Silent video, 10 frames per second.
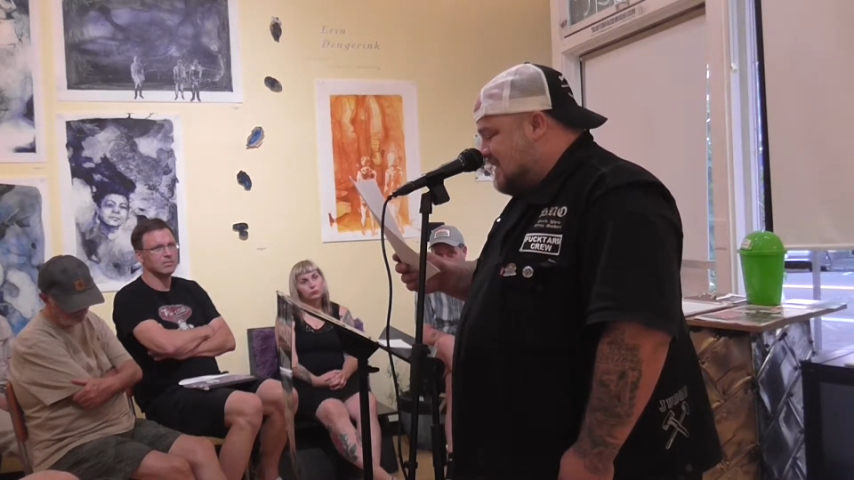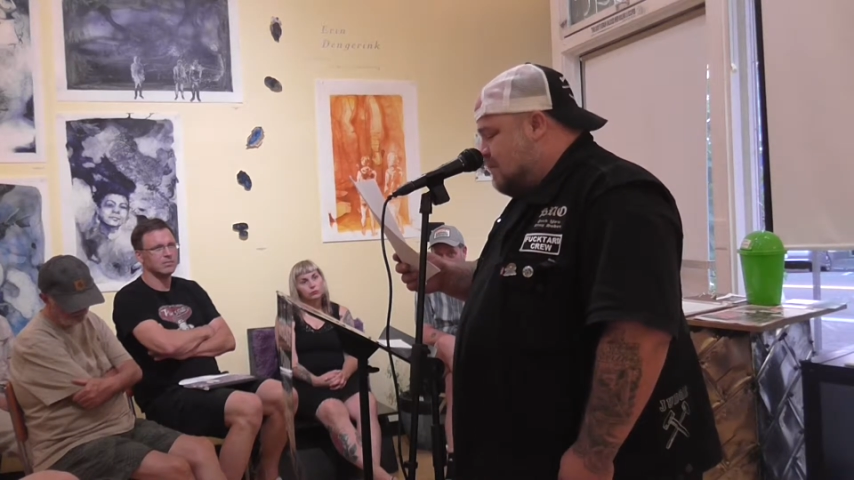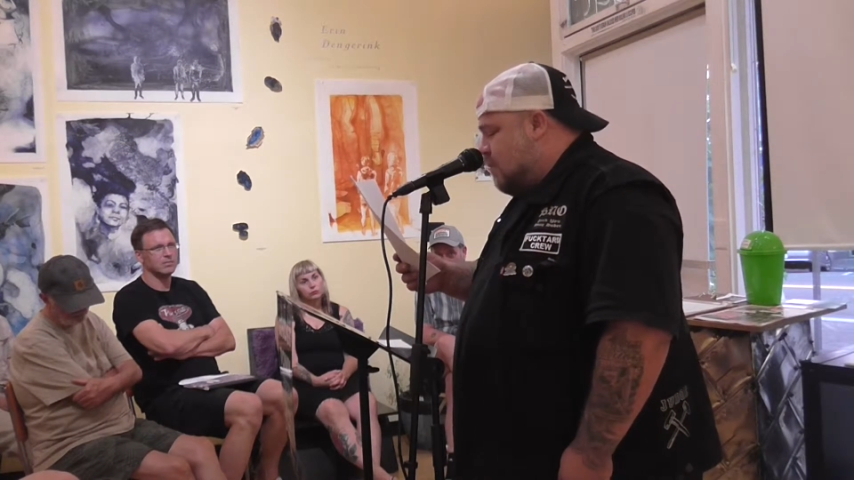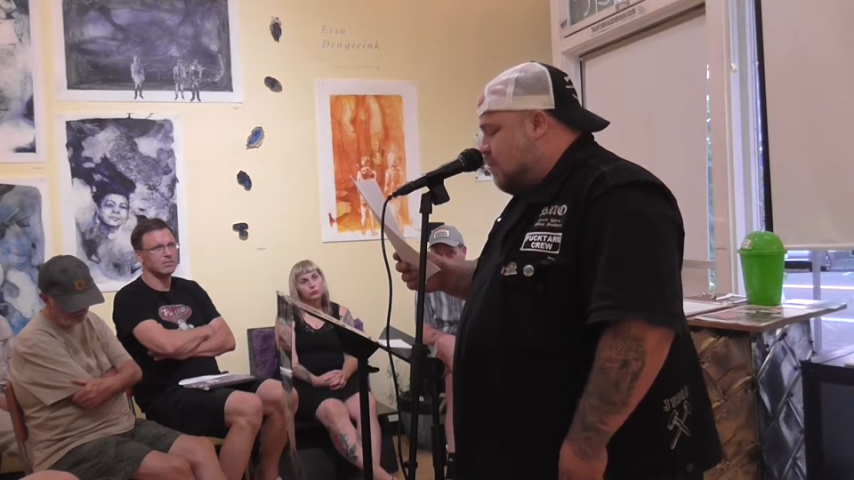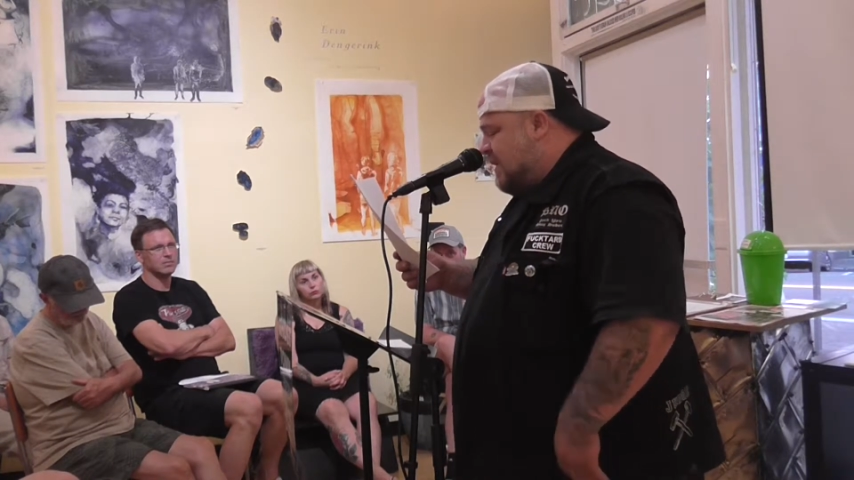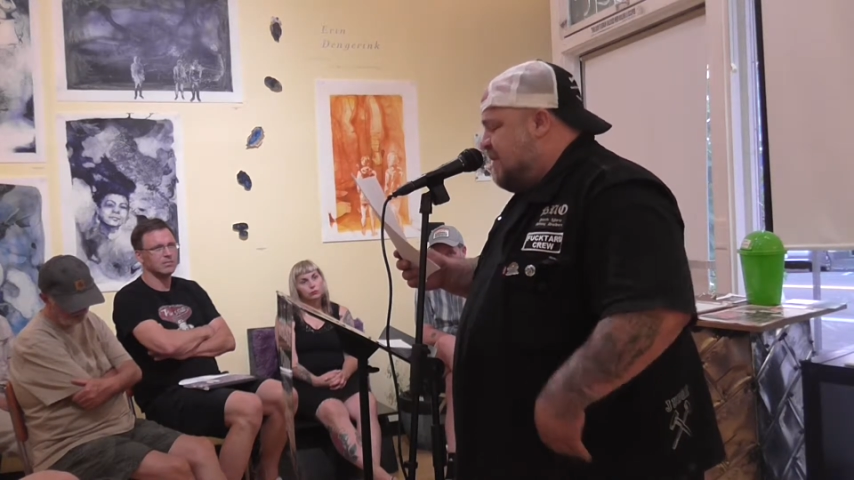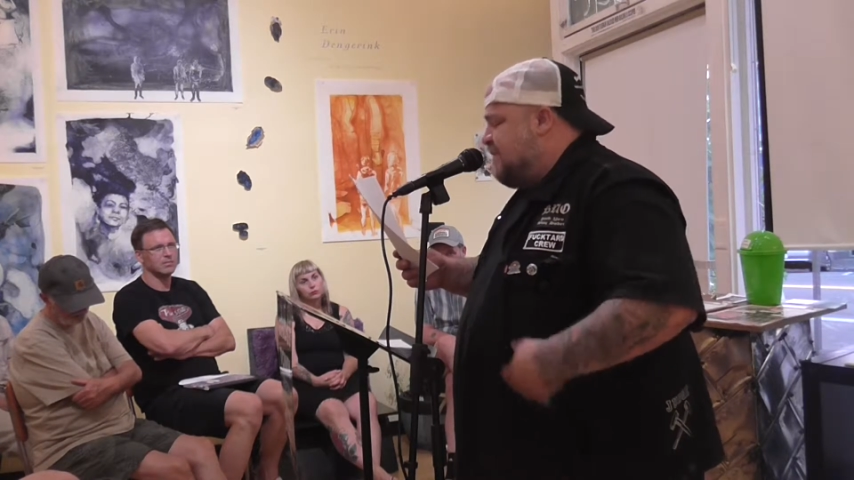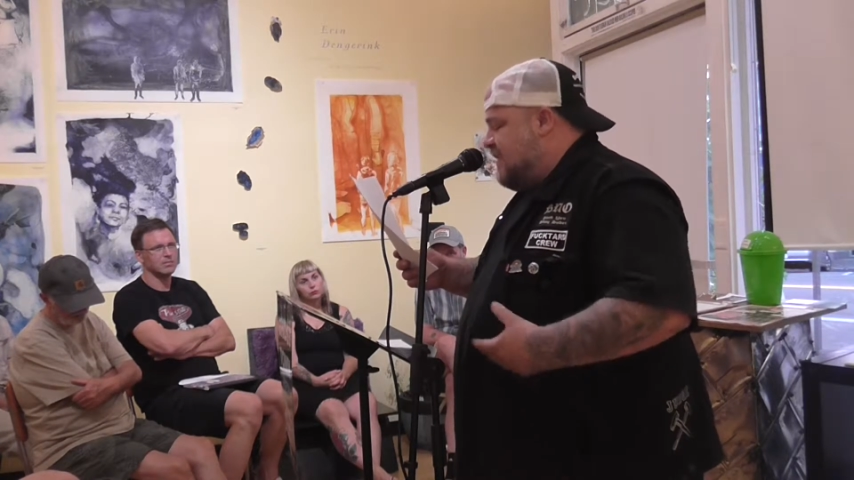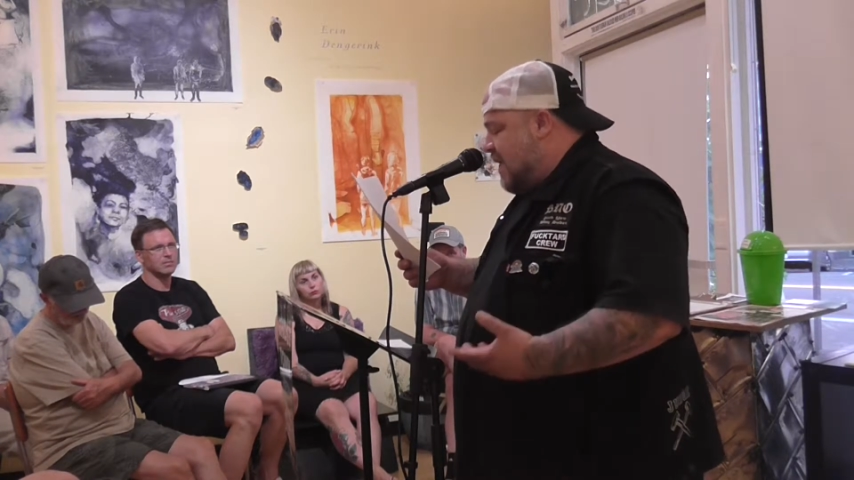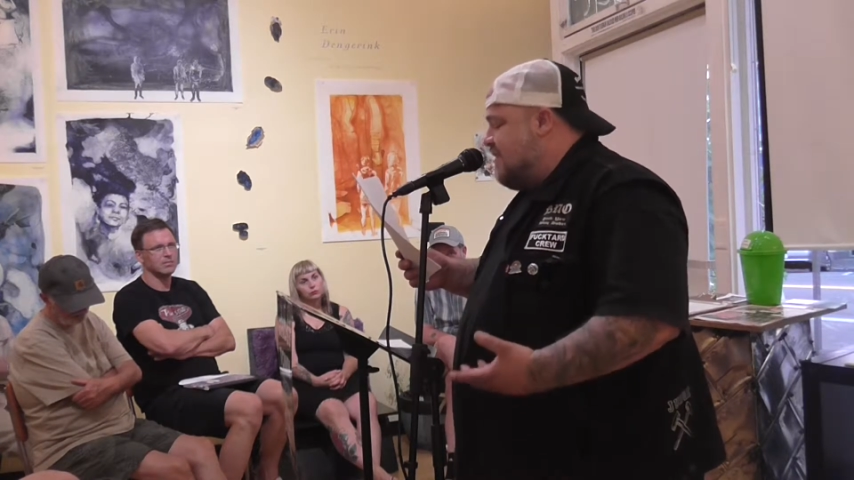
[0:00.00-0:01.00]
See what
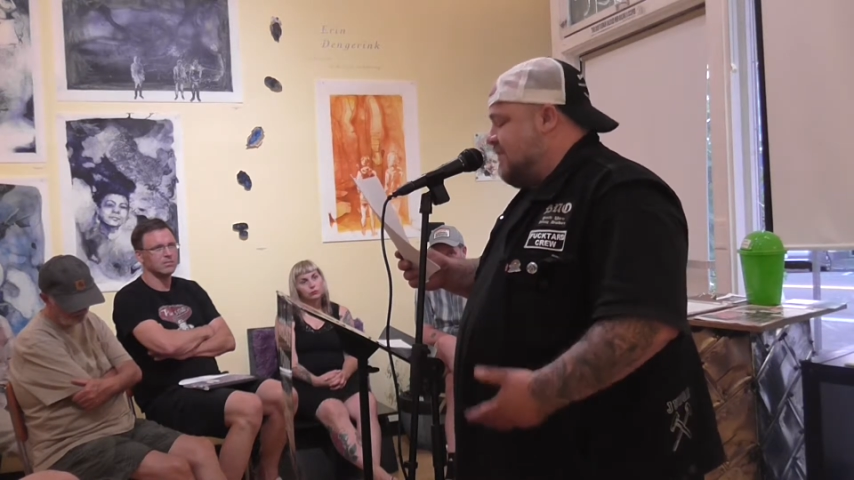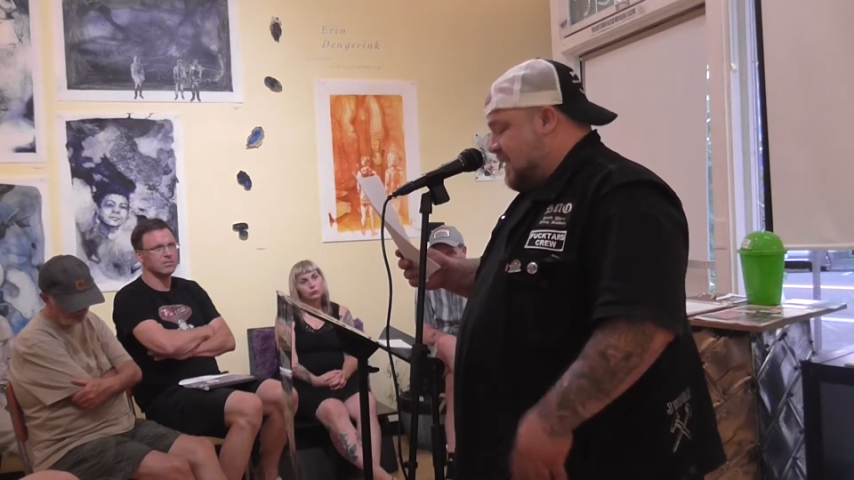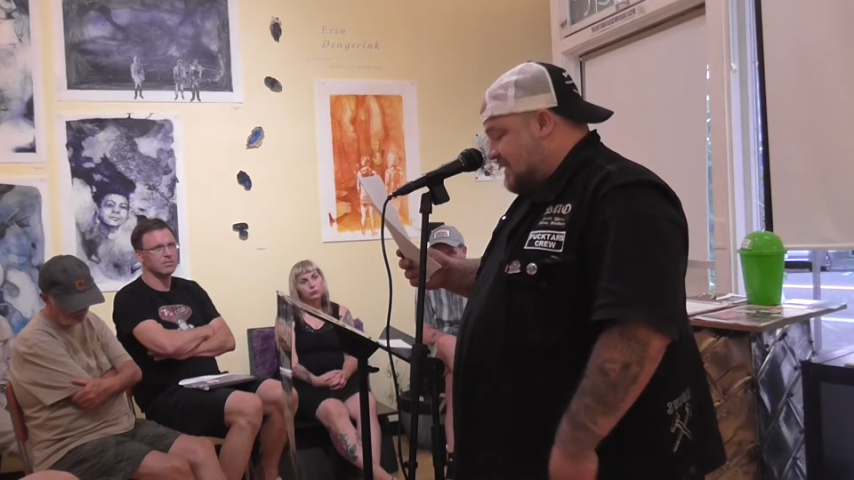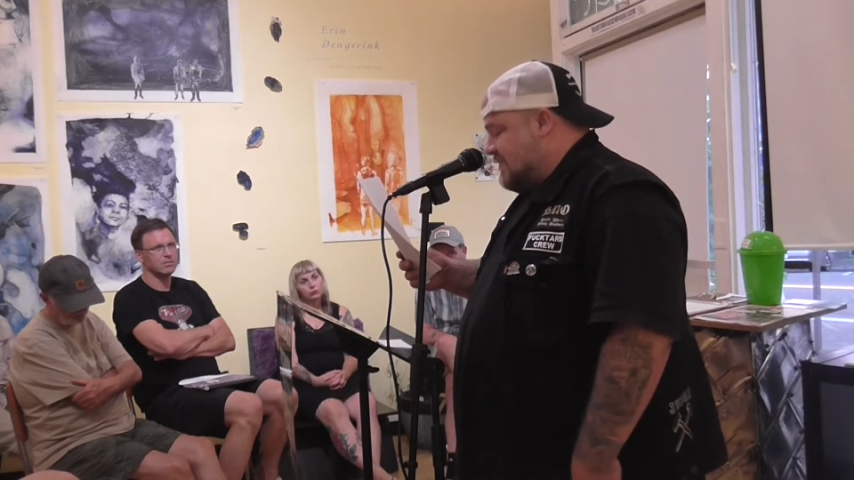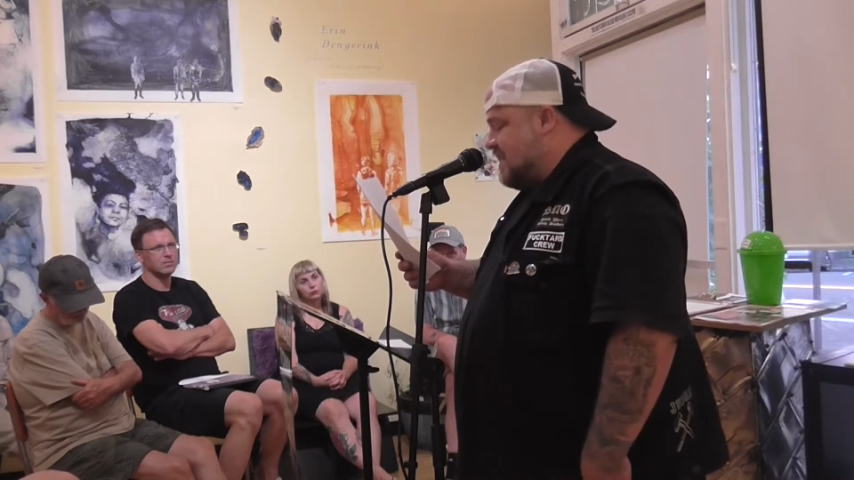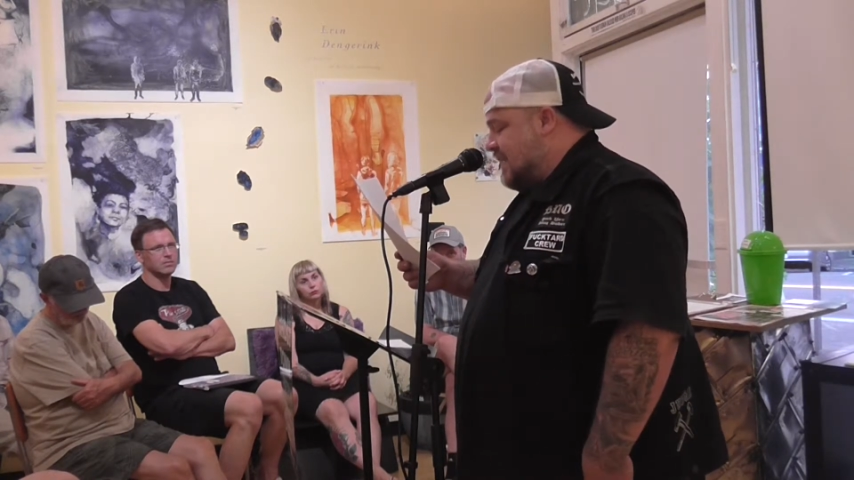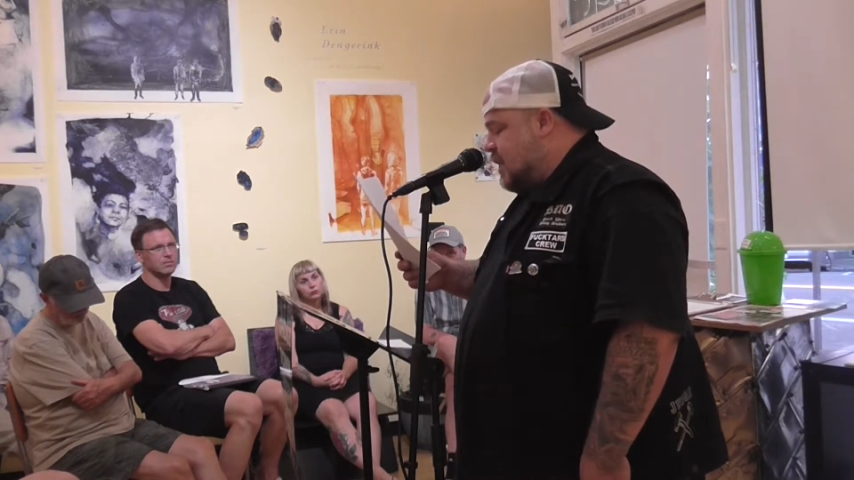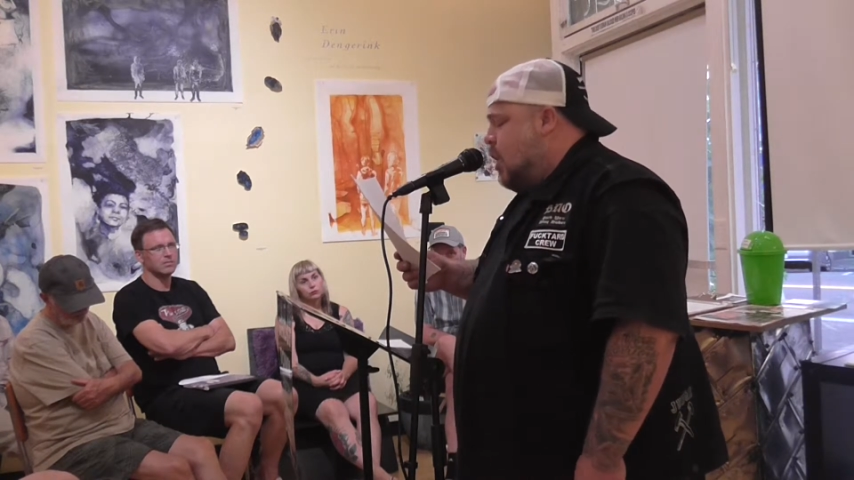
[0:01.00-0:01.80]
we've done, they said.